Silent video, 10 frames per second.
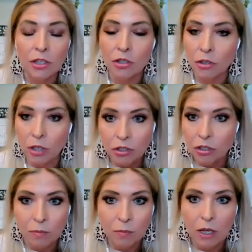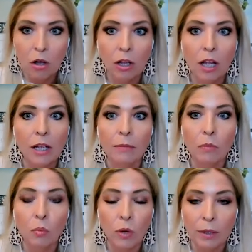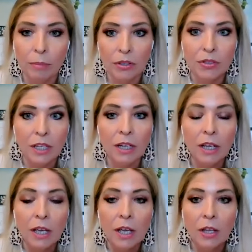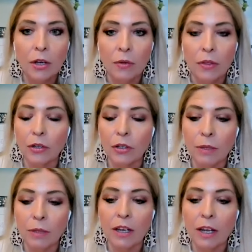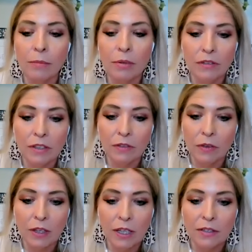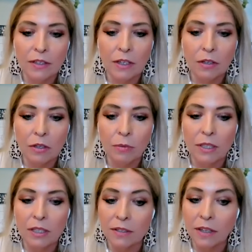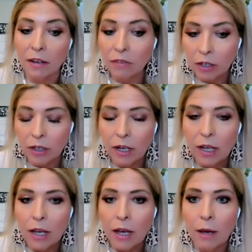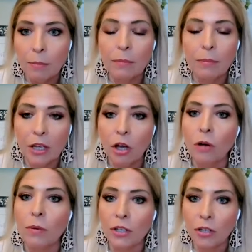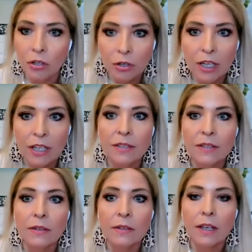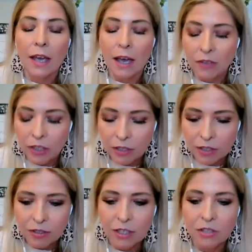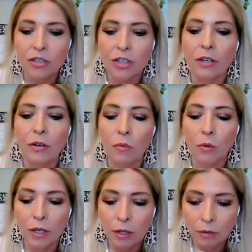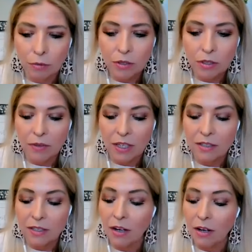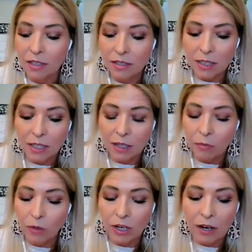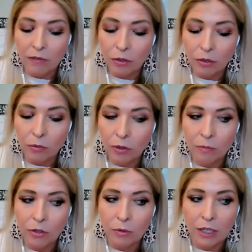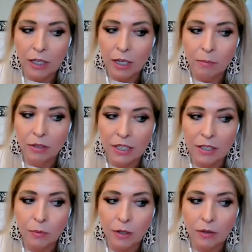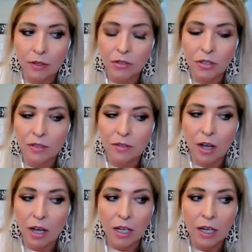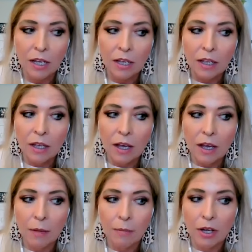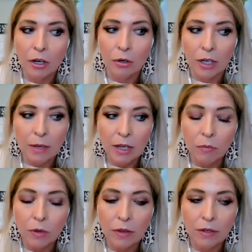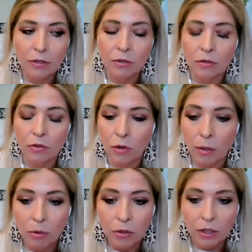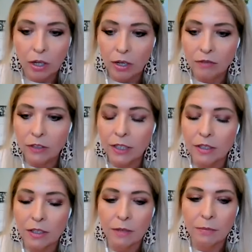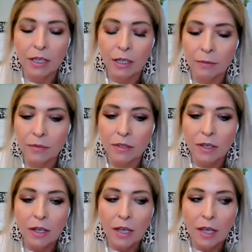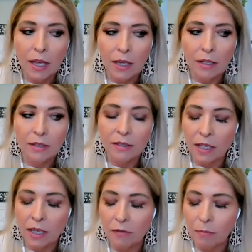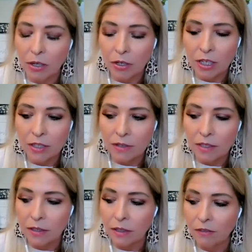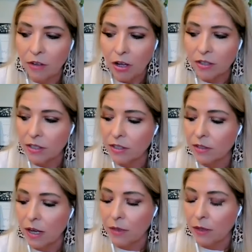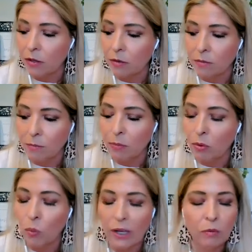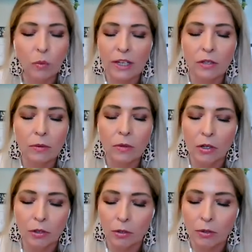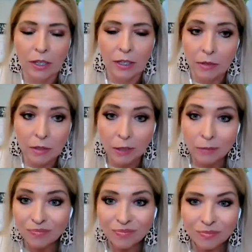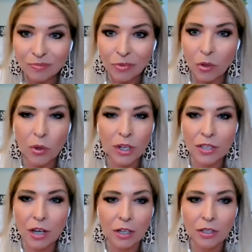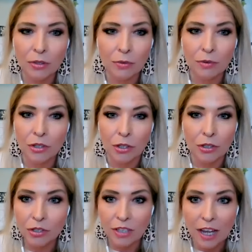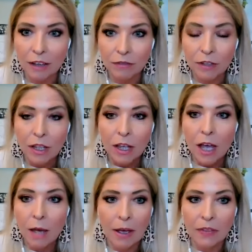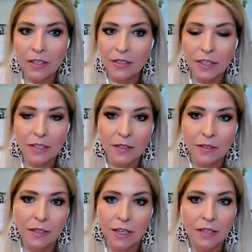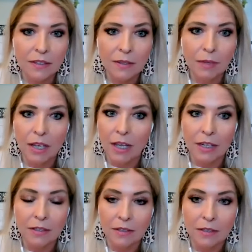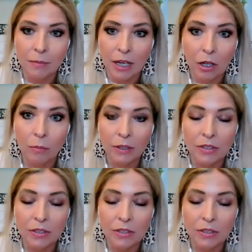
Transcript: It shouldn't just be all on one person. You know, there could be a number of different things that you would discover, um, but being open and curious, having a discussion, working through some things. And honestly, whenever you come to a, a place where there's just not um, agreement, where there's trouble and conflict, and it becomes a seed of bitterness and these little foxes, I think people wait way too long to go to counseling or to talk to church staff about these things and to get some guidance and some help.